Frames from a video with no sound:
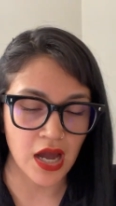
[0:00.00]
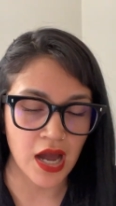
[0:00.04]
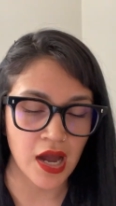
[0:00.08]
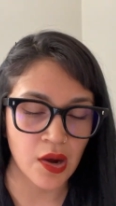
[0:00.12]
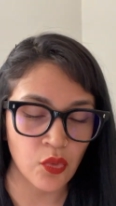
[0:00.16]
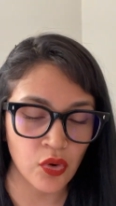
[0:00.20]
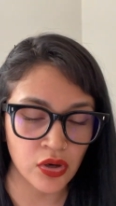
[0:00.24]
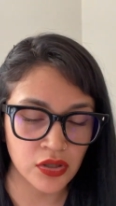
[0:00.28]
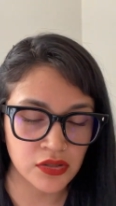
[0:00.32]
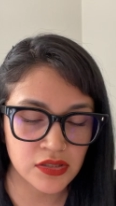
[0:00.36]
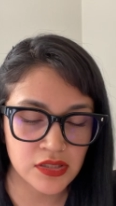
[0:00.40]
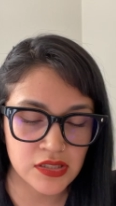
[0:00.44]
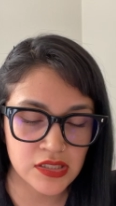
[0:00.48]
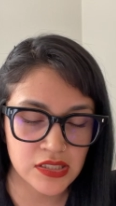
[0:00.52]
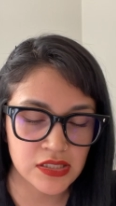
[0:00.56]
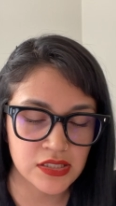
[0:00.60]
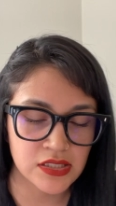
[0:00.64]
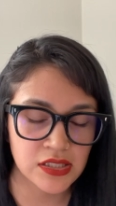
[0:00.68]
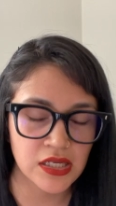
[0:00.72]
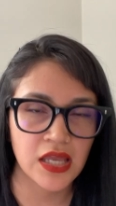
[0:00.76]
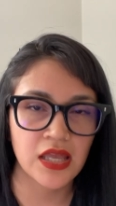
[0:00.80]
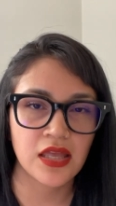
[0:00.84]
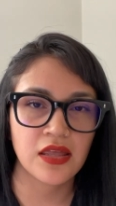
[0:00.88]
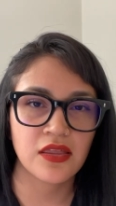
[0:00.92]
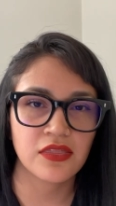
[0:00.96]
I wanted to
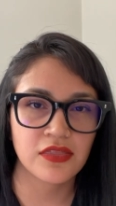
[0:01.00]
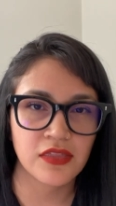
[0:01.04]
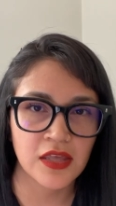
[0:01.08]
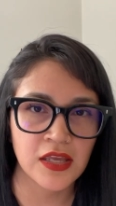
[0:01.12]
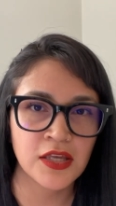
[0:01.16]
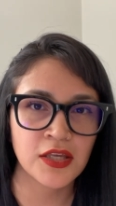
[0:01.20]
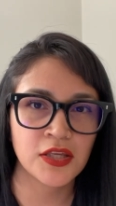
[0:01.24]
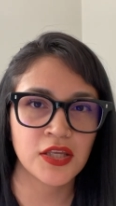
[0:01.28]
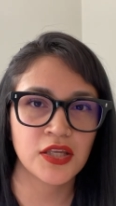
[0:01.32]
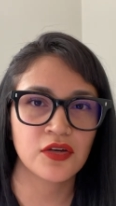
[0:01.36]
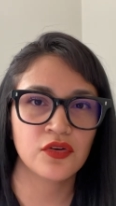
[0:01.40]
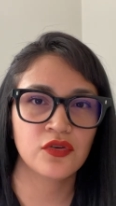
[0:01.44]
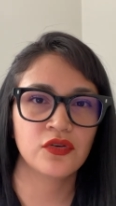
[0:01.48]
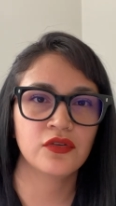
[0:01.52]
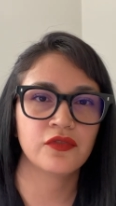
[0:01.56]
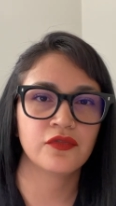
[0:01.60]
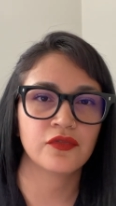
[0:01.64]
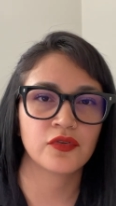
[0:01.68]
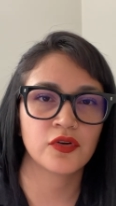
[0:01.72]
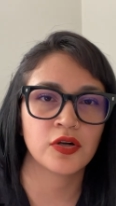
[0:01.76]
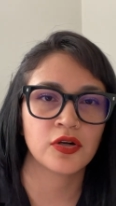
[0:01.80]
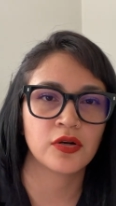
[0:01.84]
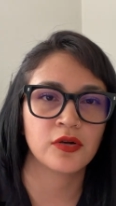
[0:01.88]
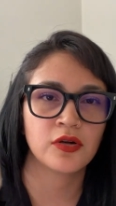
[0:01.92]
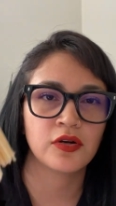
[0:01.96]
say thank you
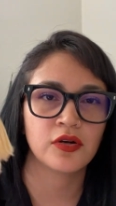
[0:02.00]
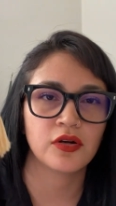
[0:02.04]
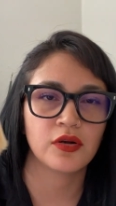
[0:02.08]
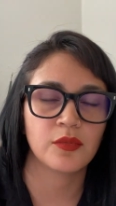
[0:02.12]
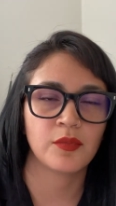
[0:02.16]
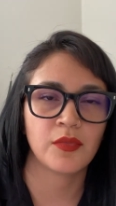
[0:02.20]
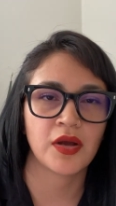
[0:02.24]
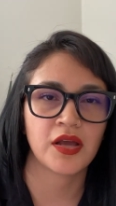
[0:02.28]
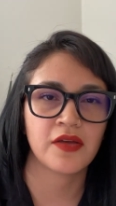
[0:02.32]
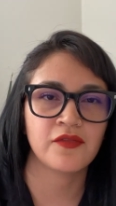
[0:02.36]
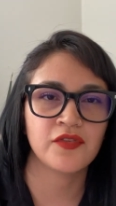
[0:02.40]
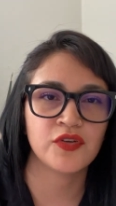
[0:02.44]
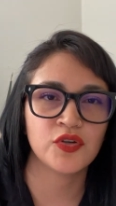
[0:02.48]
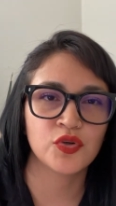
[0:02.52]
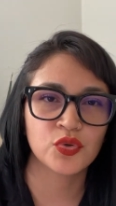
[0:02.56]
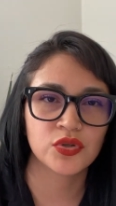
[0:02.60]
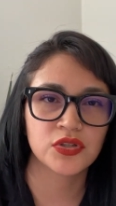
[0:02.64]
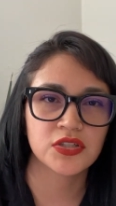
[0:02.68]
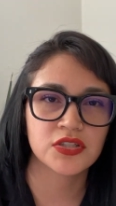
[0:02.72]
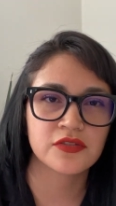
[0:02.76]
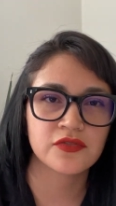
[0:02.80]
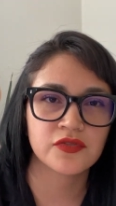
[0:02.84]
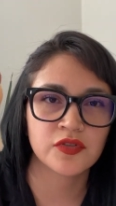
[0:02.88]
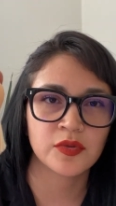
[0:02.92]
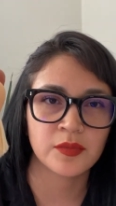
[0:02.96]
for my
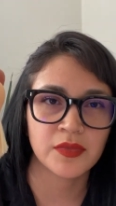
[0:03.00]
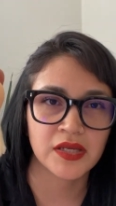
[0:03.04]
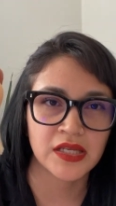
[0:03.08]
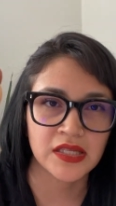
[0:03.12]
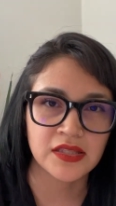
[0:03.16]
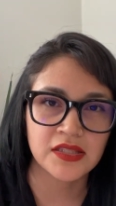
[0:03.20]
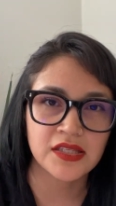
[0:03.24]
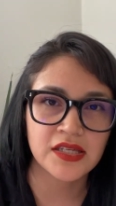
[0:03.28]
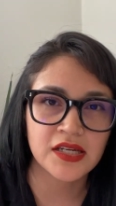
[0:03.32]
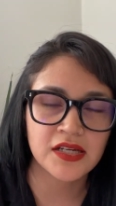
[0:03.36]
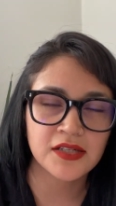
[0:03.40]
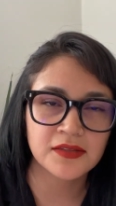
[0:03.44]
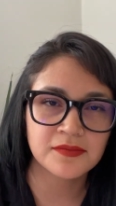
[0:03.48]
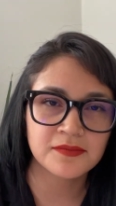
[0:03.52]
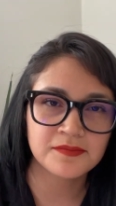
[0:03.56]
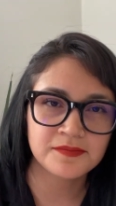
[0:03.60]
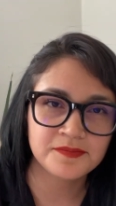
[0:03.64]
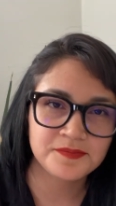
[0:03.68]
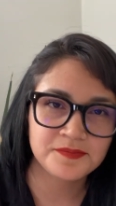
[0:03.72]
viewers from India.